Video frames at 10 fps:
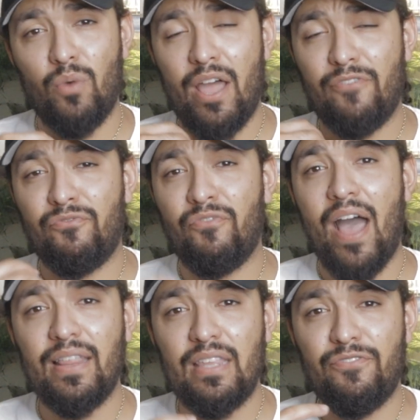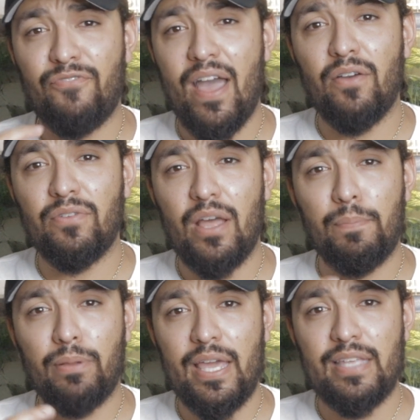When I finally found a
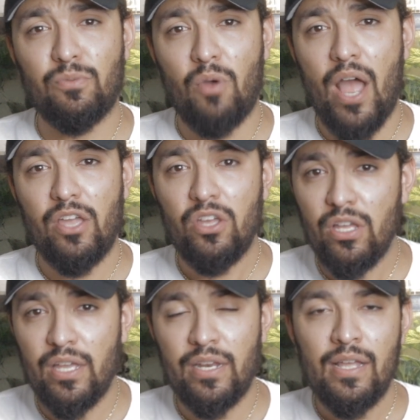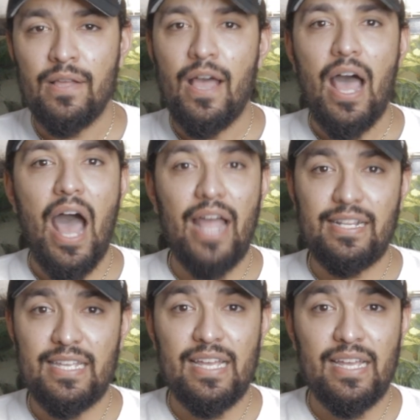place where I could, I
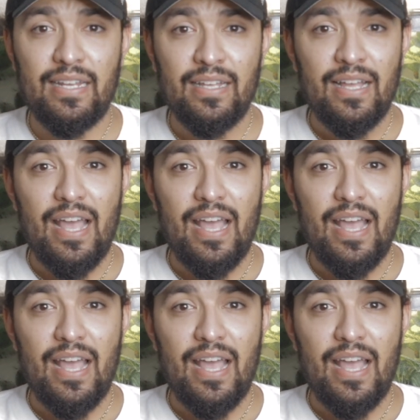did.